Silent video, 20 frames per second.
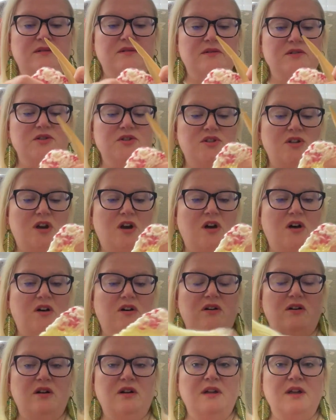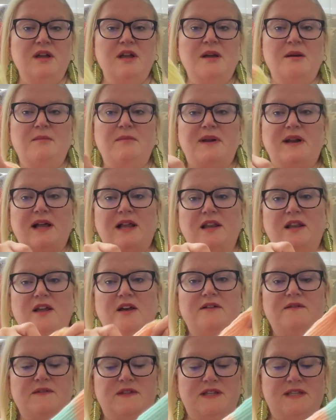shawl, but I
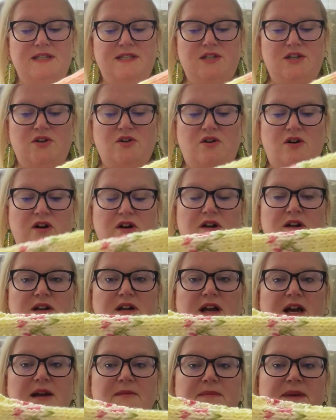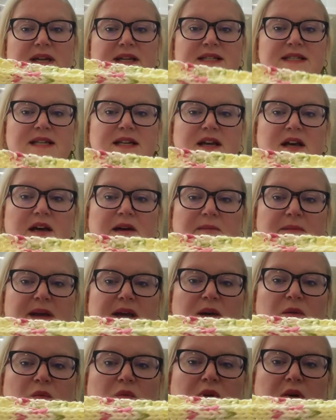love this yarn. I picked it up
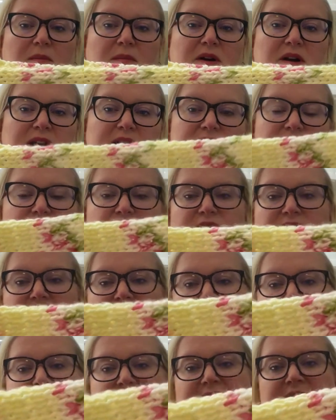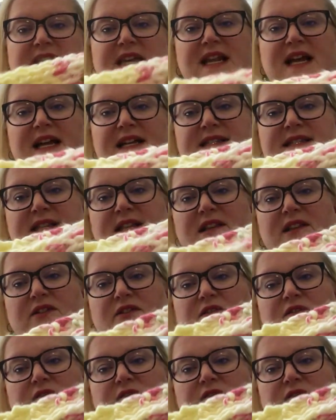at Walmart. As you can see, it has a little